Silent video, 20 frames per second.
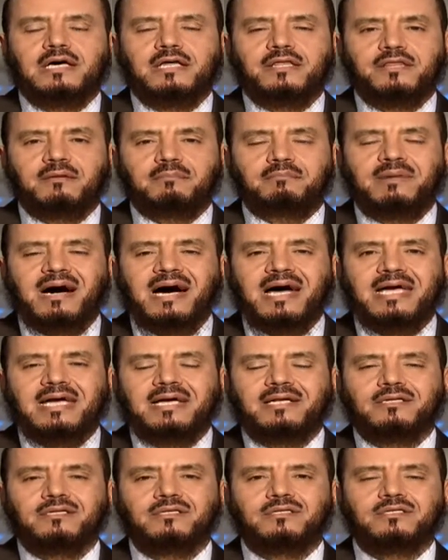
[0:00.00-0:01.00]
and the
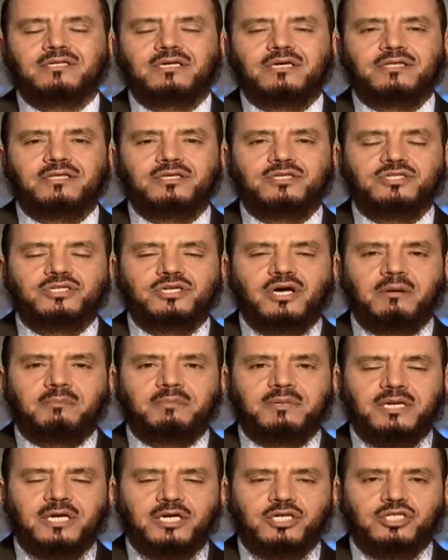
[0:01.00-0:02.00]
mind and this
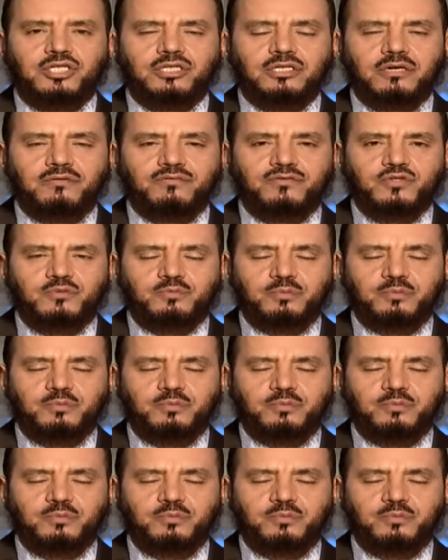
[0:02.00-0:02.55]
combination of